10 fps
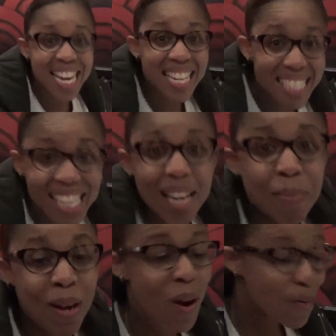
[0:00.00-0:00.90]
in
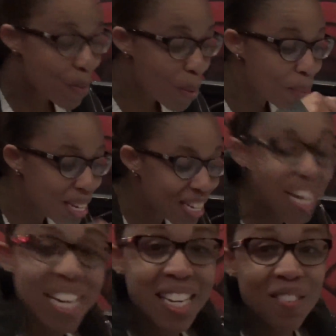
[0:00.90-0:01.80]
excitement, from the
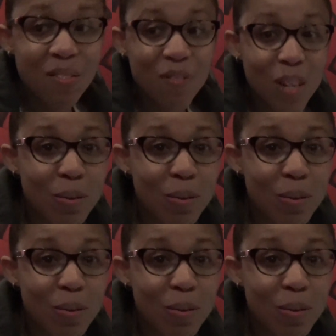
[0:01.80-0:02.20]
beginning of the